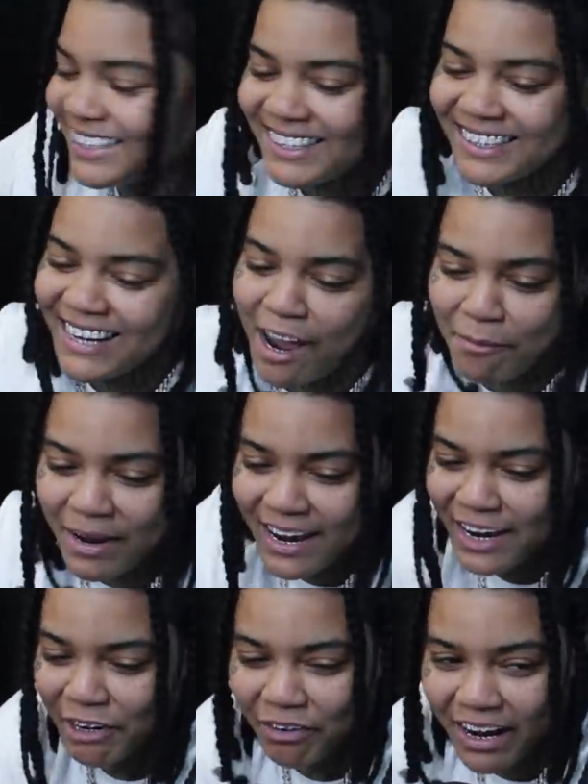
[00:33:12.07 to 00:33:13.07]
yeah, I'm a
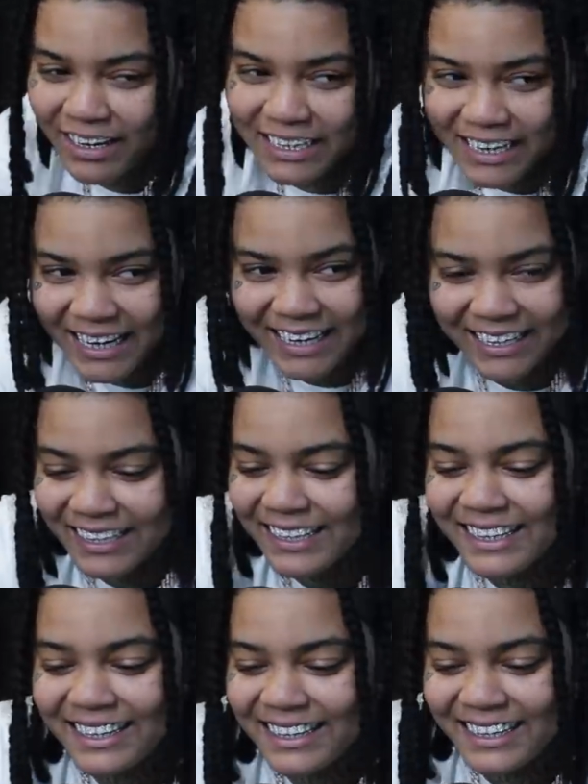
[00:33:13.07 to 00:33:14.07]
head Three crack dice? king.
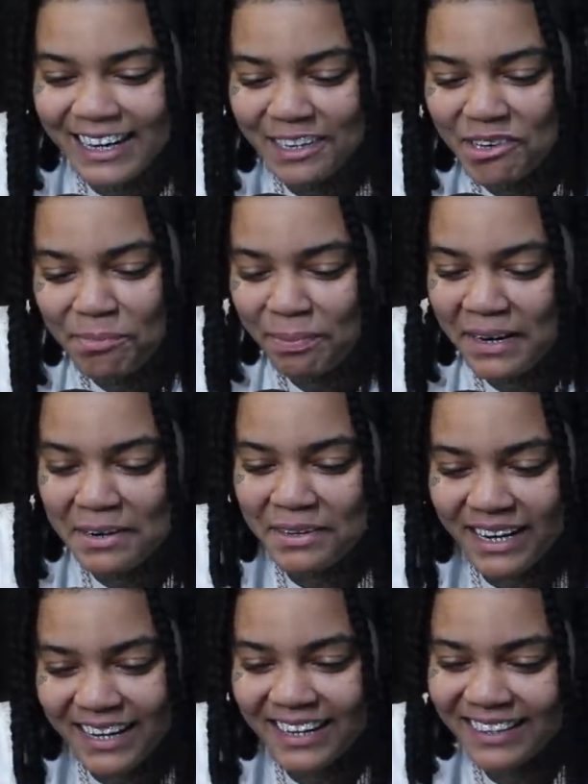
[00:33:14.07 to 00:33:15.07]
Really? I don't play.
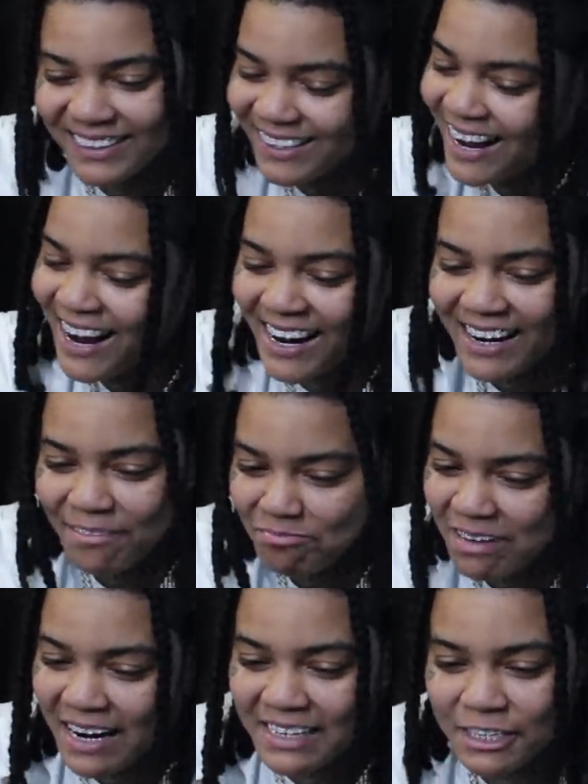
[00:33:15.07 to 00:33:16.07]
Yeah, just I, so you
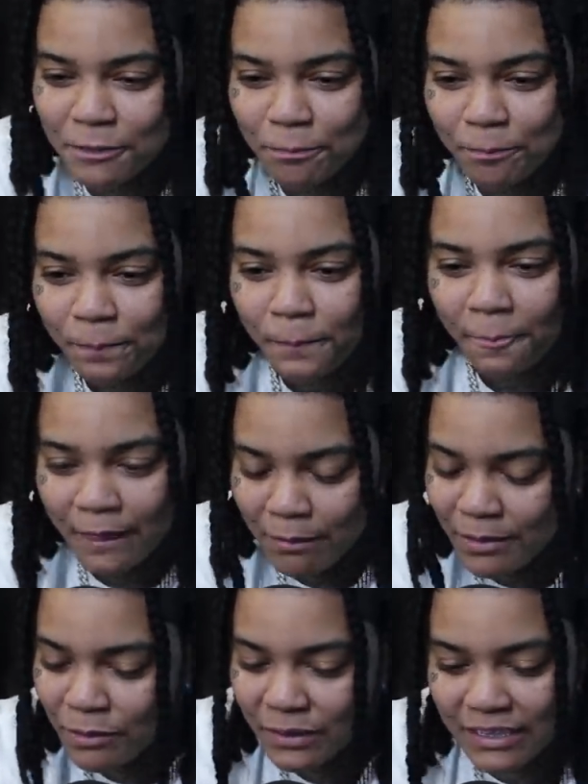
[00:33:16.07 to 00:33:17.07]
nice. ill with the dice. I'm
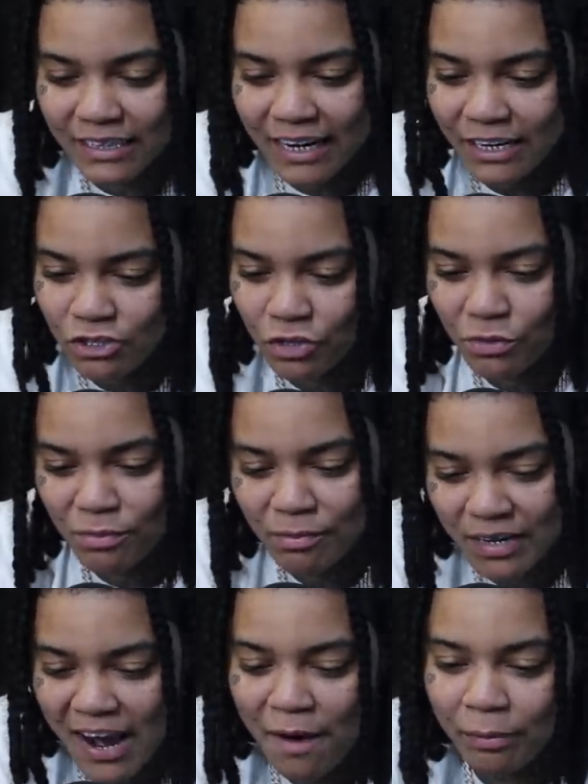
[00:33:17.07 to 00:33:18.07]
ill with the dice. So
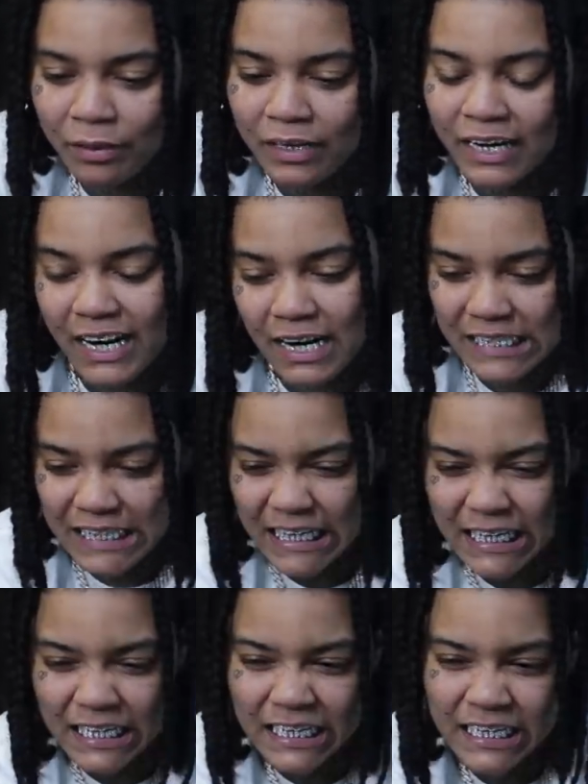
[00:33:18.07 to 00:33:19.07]
Monopoly, and I'll
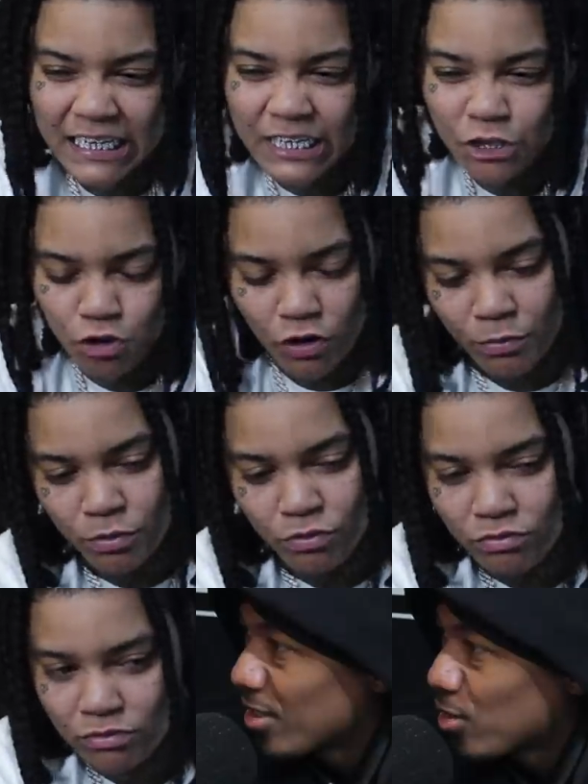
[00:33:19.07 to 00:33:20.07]
say Trouble.
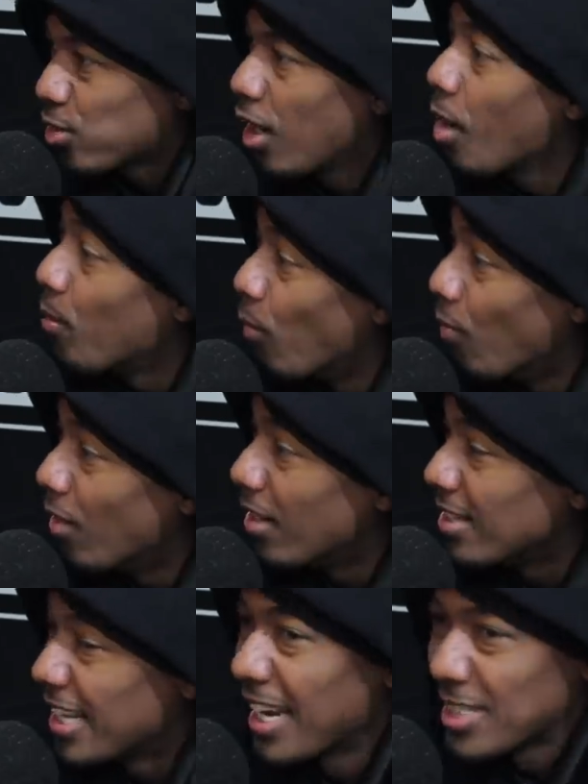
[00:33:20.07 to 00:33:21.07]
Trouble.
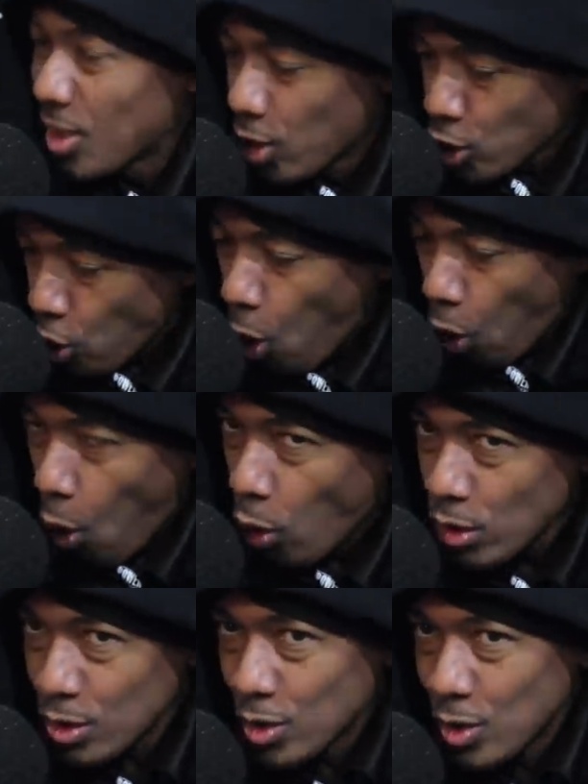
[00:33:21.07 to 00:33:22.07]
That's, That's the.
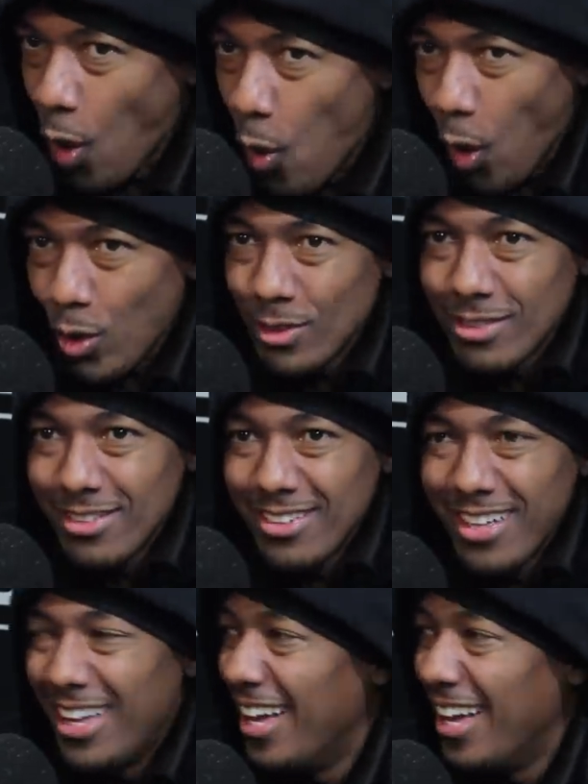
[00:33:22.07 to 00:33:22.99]
It's luck.